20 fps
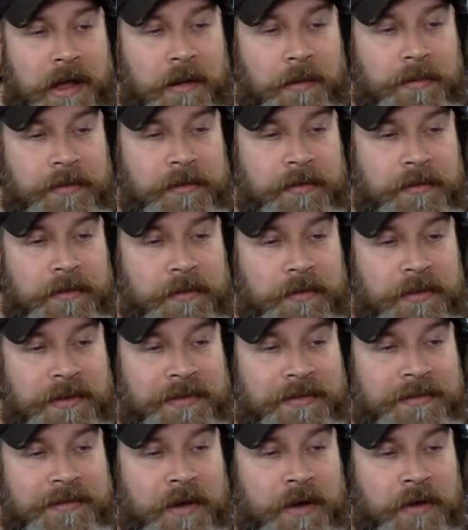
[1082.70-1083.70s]
helps with
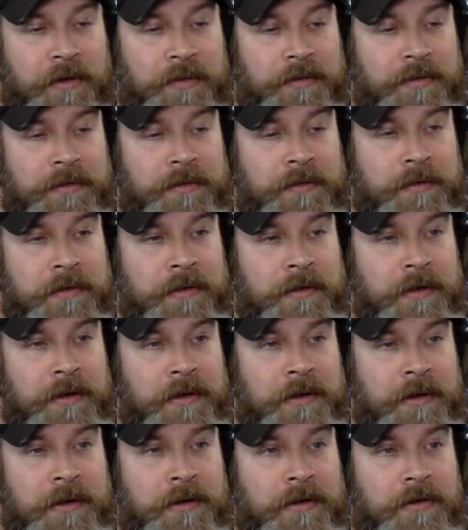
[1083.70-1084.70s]
phones,
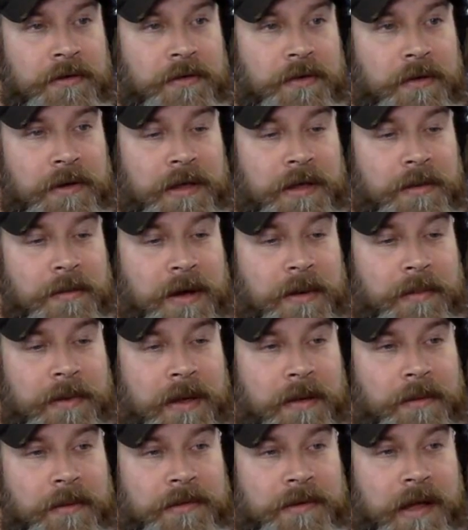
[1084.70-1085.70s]
so he might
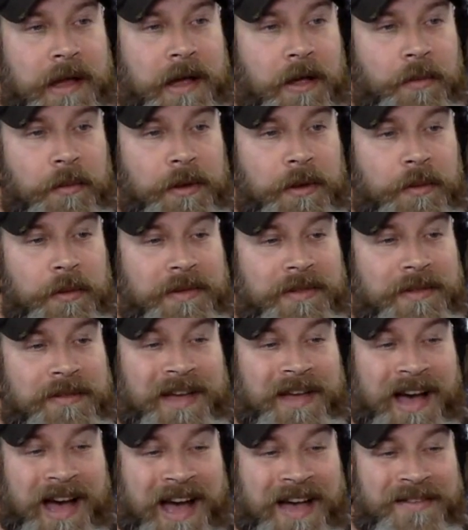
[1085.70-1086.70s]
be able to help me with this
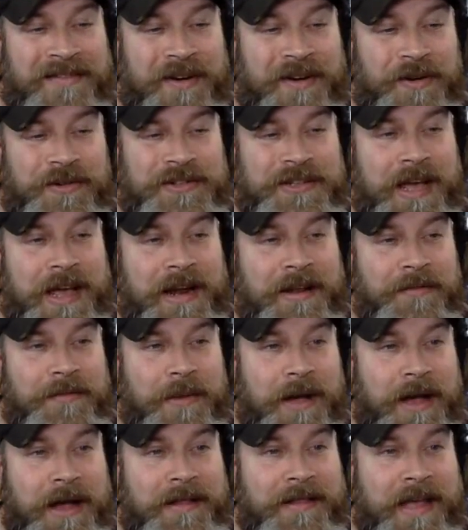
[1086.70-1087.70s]
iPhone 10 of
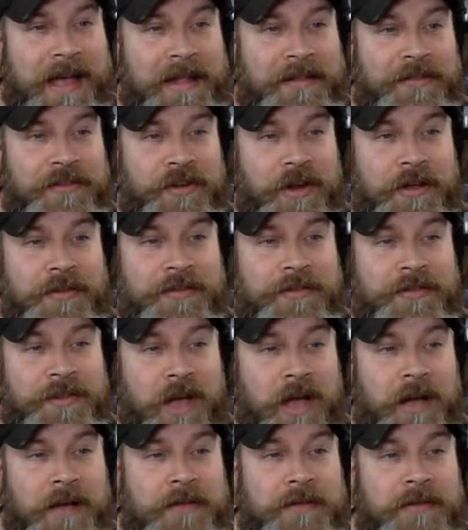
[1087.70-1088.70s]
mine that just
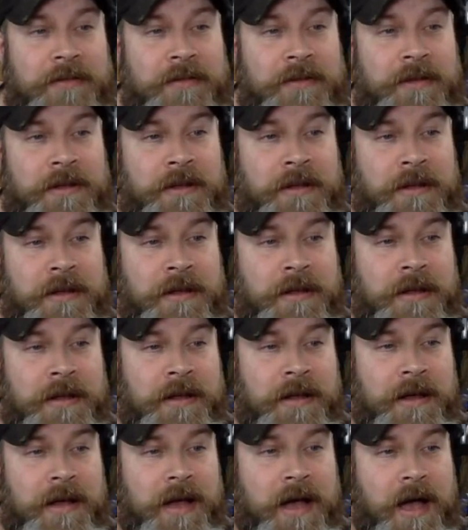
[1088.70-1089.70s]
sucks.
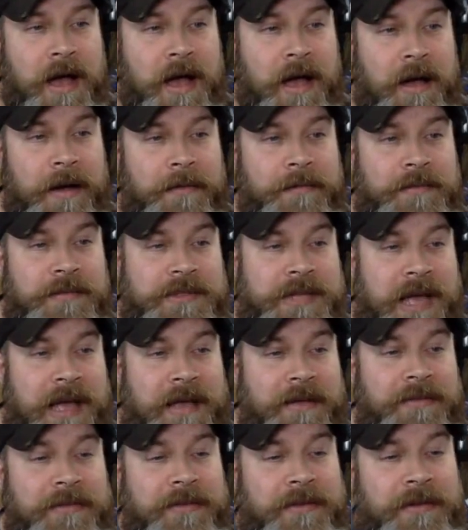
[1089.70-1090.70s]

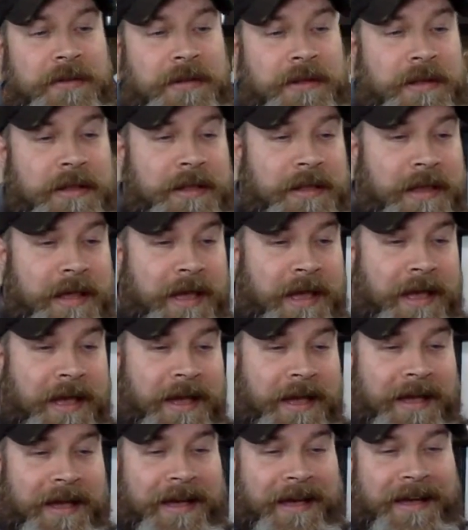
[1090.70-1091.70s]
Test,
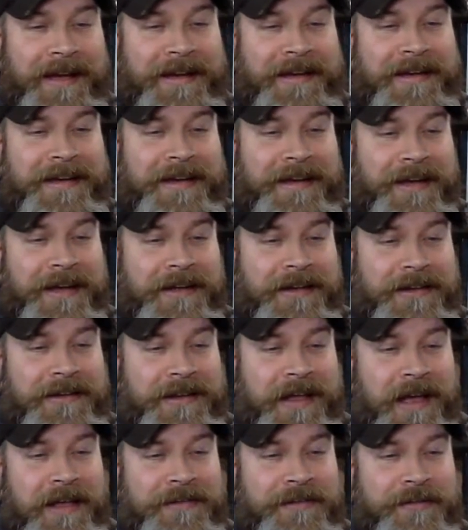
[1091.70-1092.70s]
yeah,
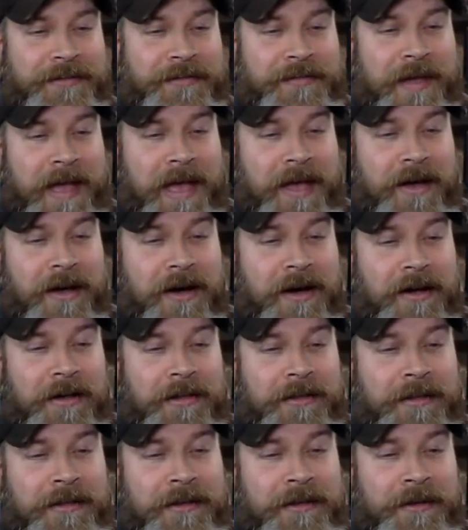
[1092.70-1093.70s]
test
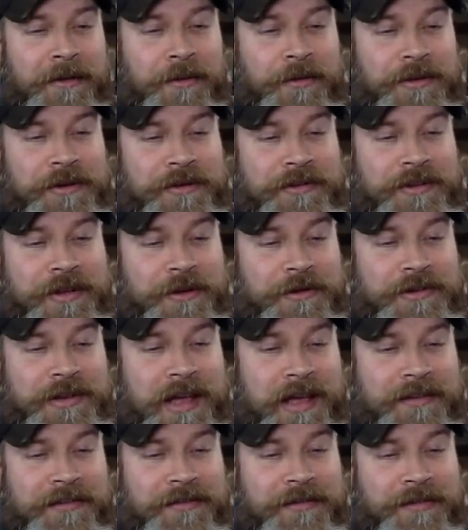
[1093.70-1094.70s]
fail. We'll just go
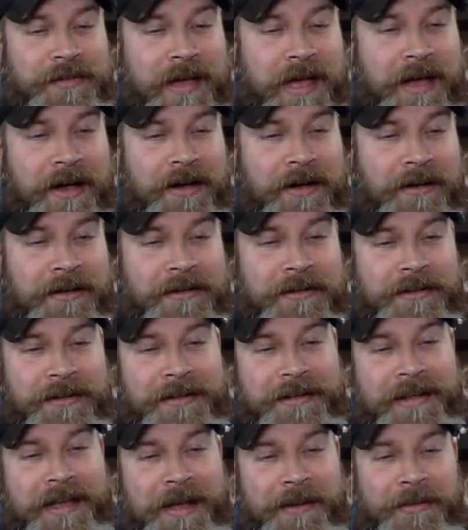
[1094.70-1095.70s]
test fail,
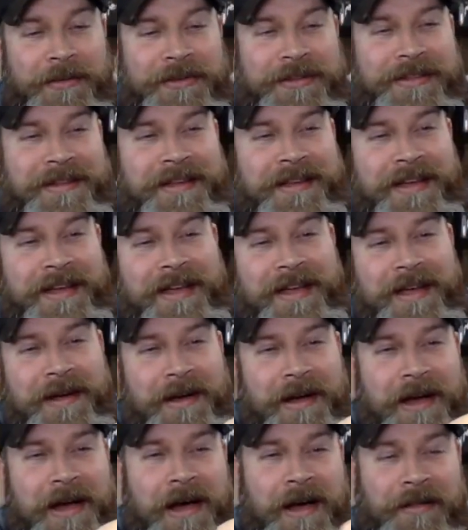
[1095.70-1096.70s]
and
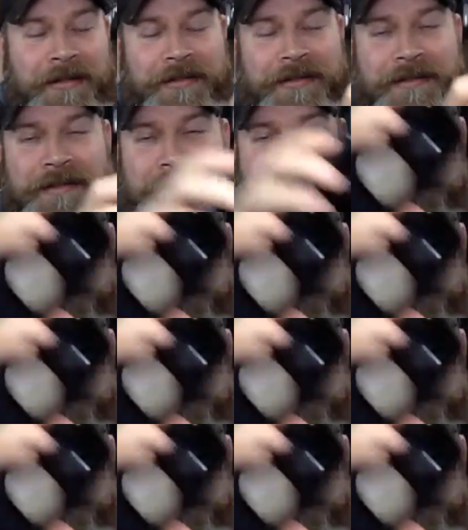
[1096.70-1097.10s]
I'll